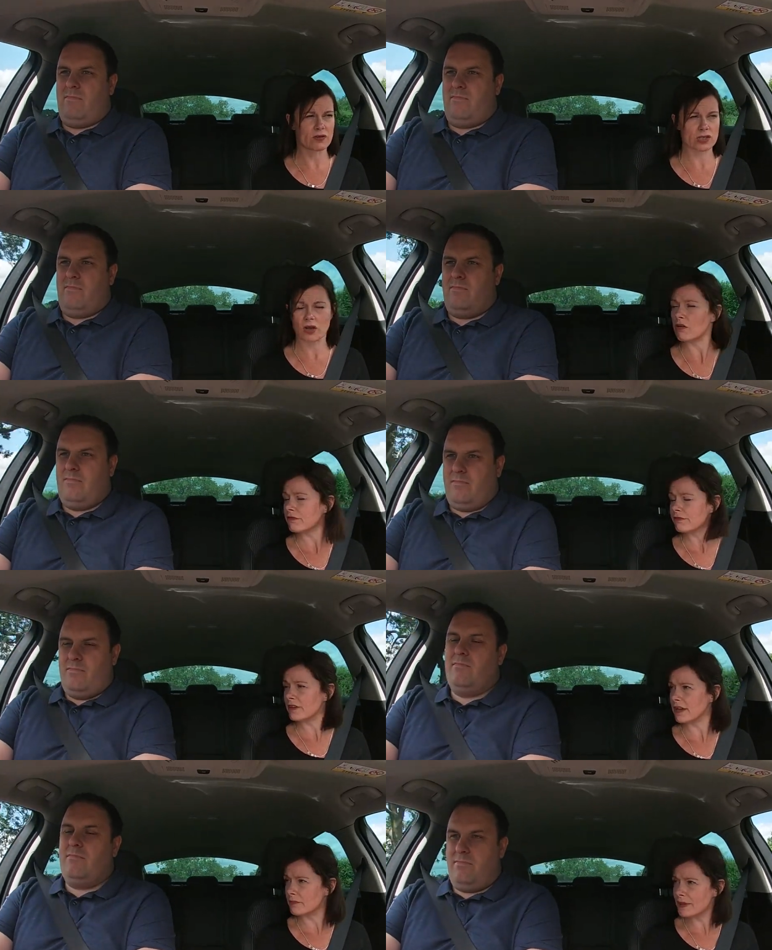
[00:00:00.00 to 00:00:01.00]
Speaker 1: note of
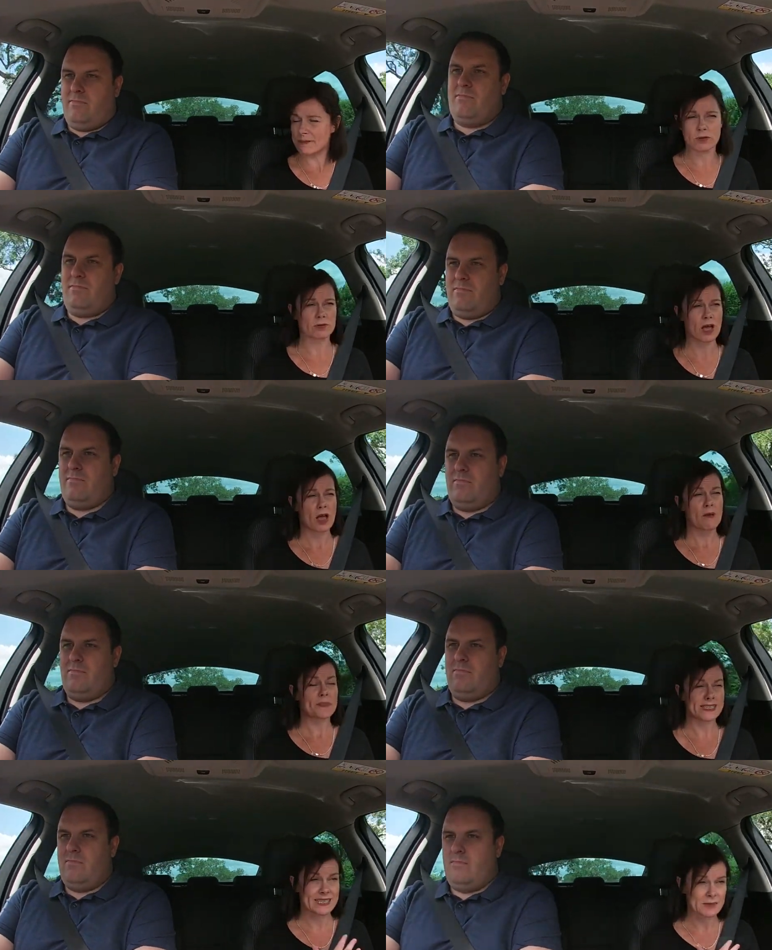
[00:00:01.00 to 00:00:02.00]
and people,
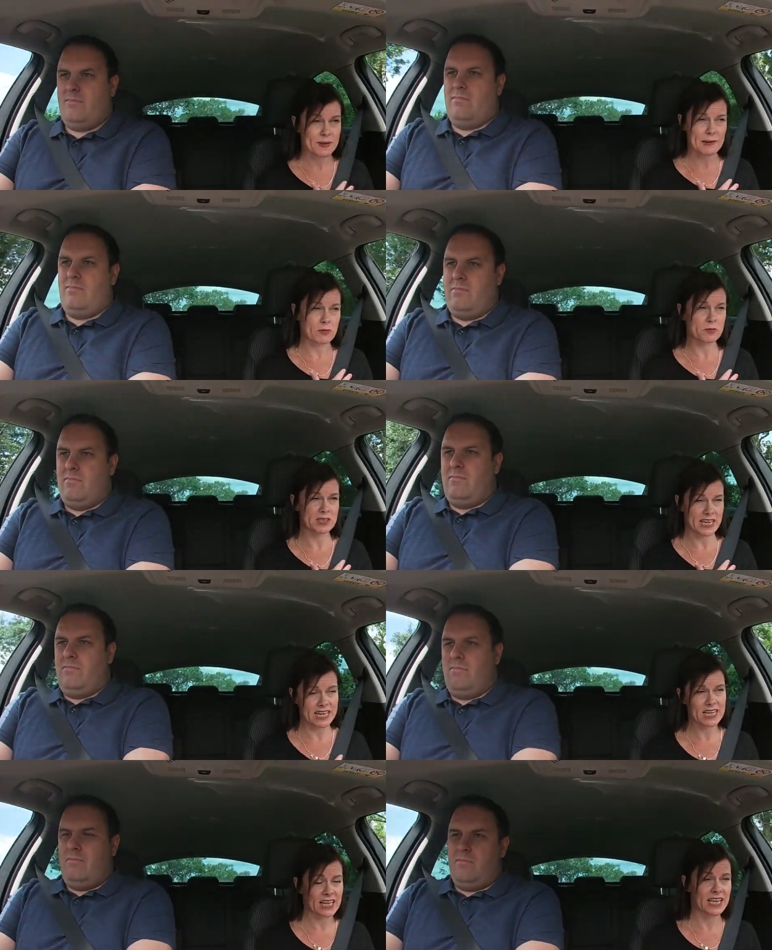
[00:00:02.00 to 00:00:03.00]
business people
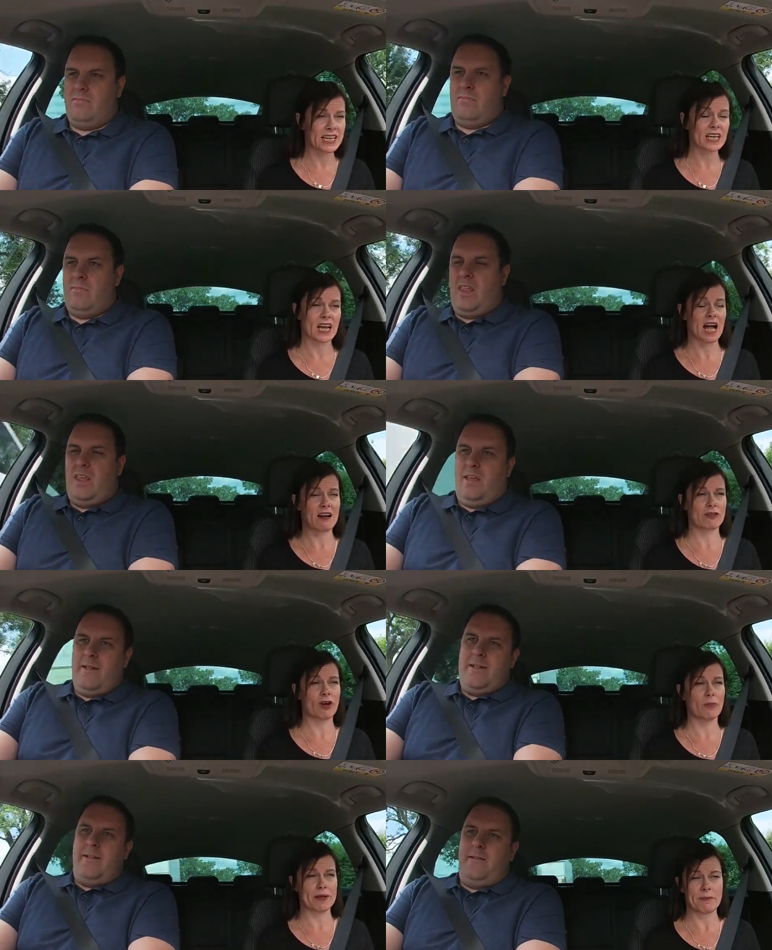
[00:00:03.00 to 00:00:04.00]
particularly, have
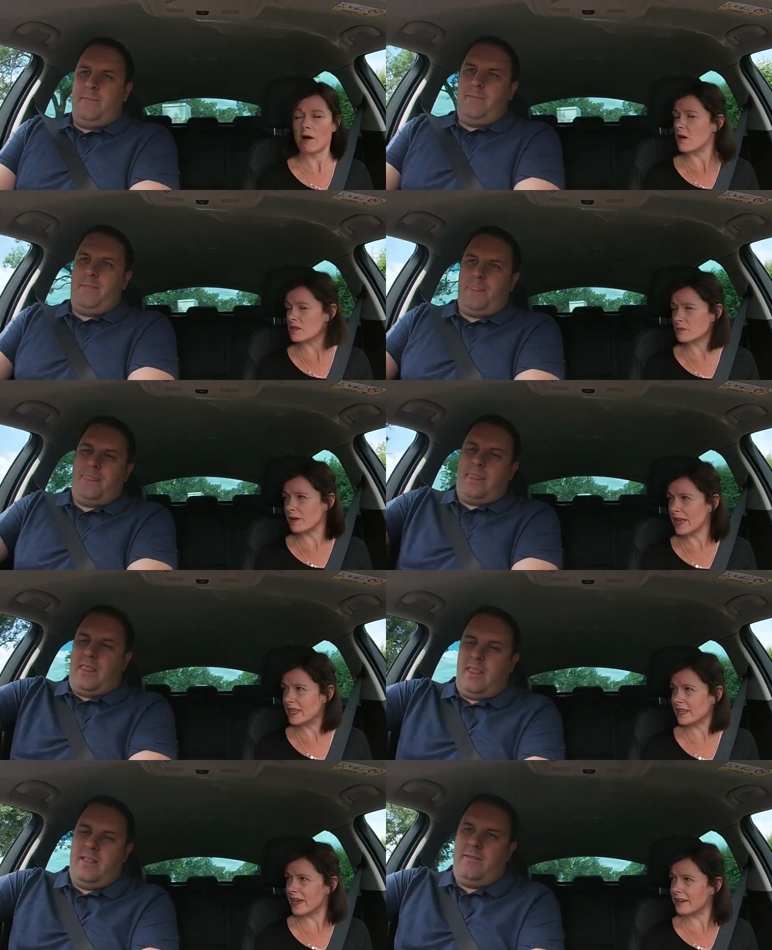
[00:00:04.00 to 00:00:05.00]
got a big part to play
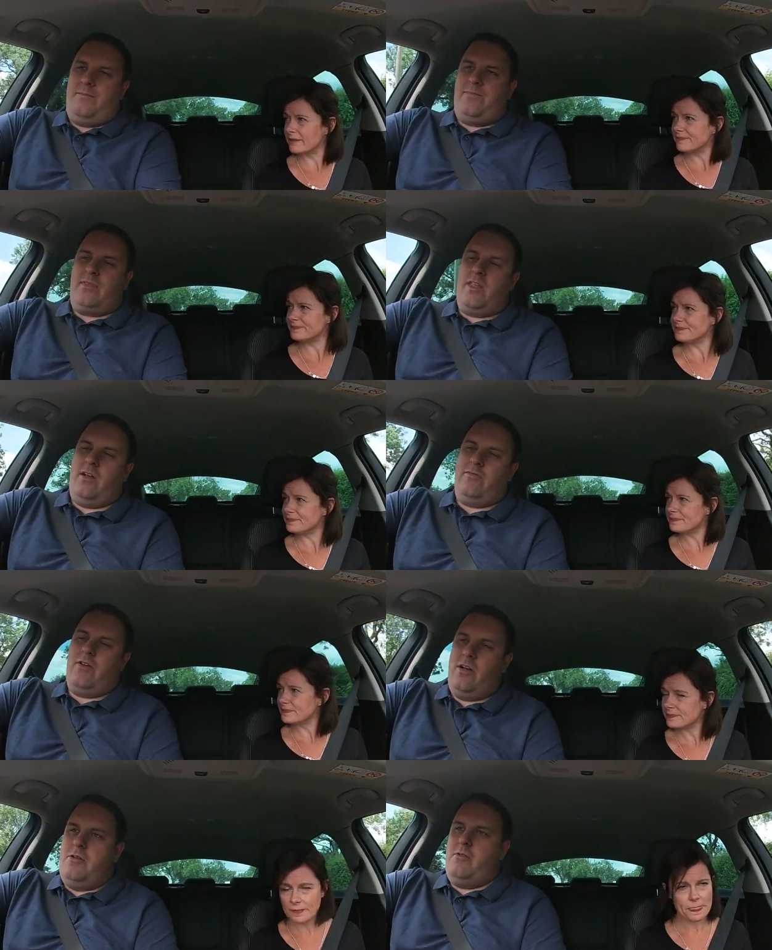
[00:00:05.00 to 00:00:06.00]
in that.
Speaker 2: I've
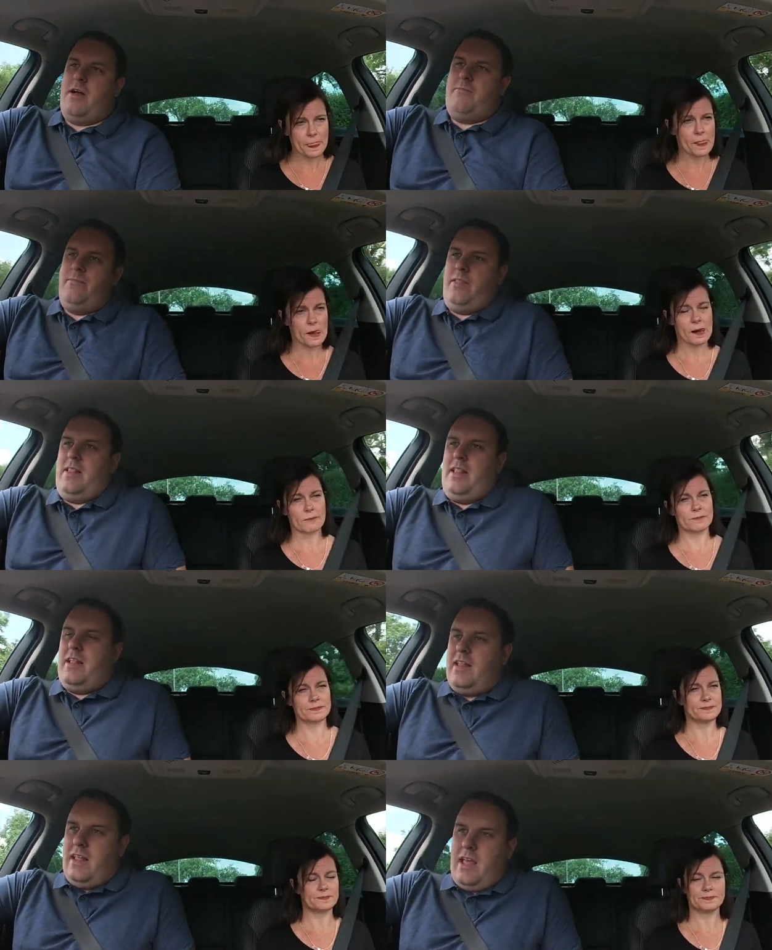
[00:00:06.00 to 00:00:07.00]
got to, um,
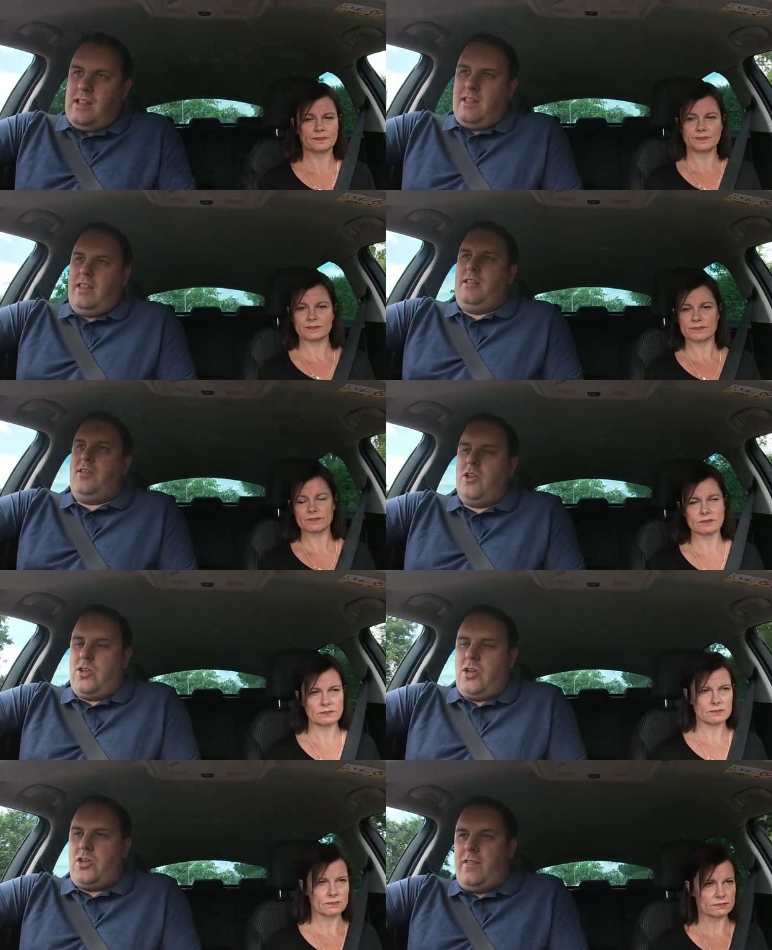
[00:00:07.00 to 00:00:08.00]

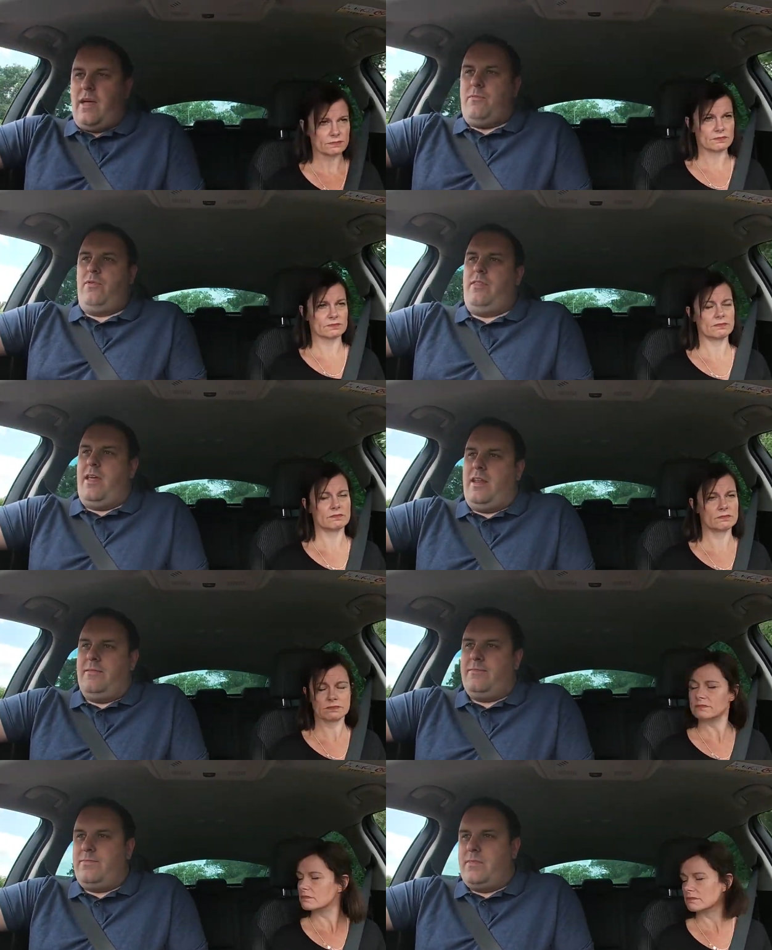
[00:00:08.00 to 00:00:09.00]
just, just on that point then,
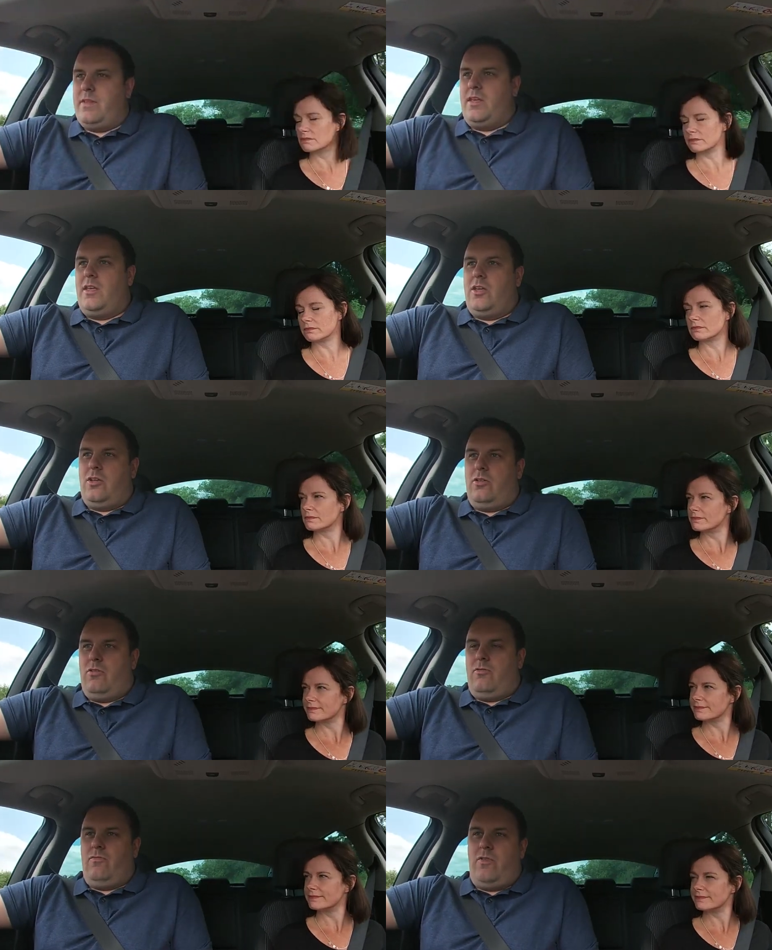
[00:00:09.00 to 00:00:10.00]

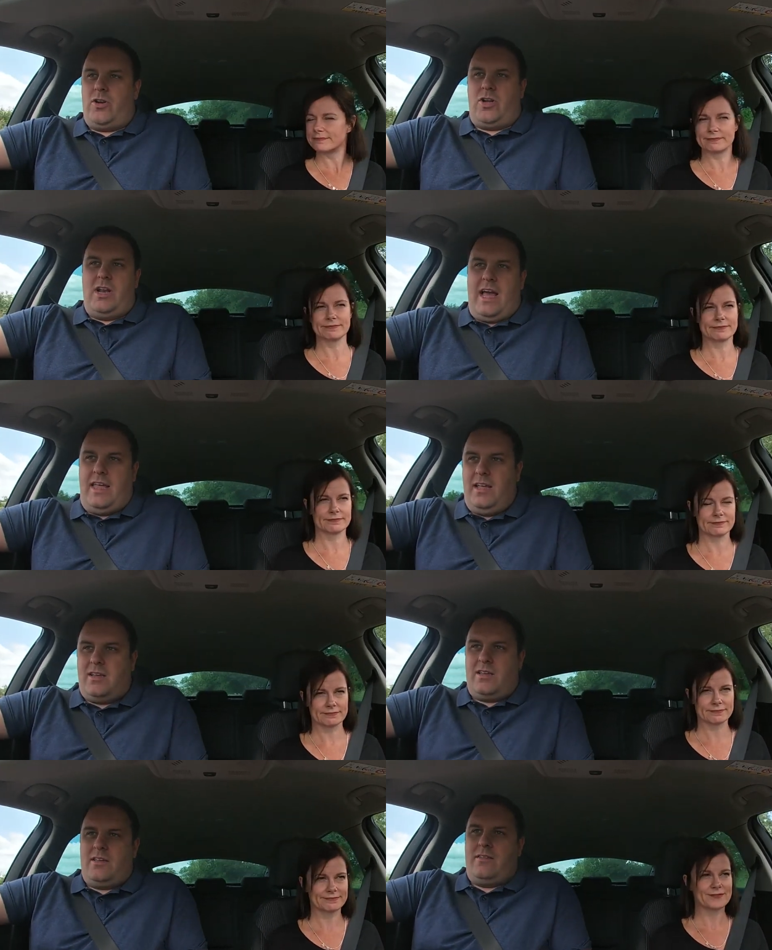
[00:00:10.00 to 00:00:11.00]
Rushden
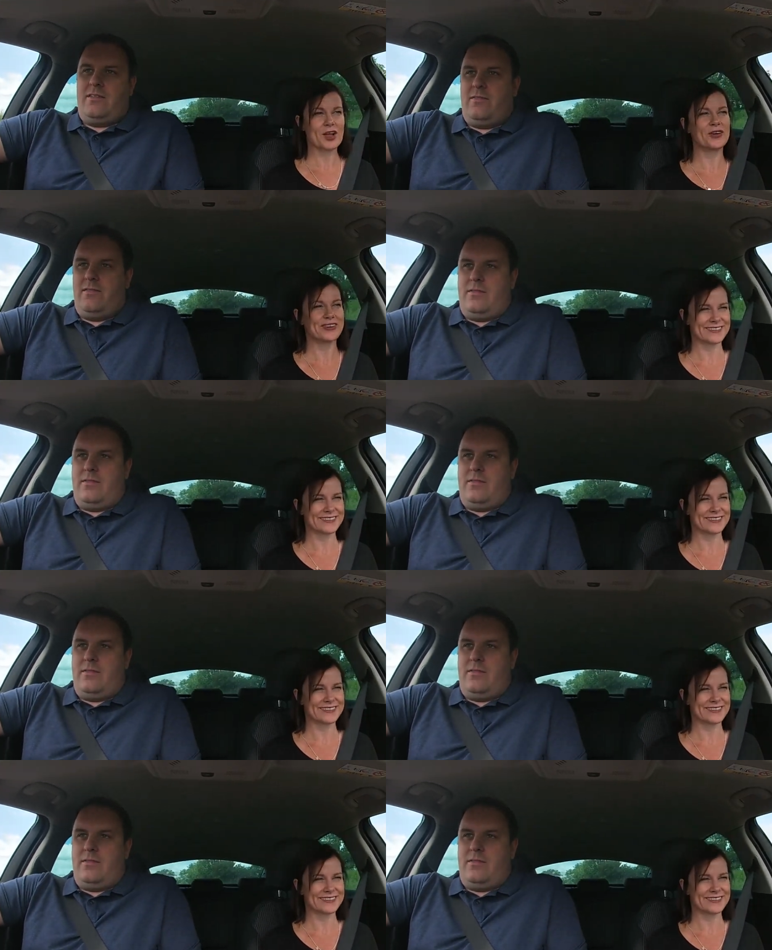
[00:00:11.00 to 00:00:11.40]
Lakes. Oh,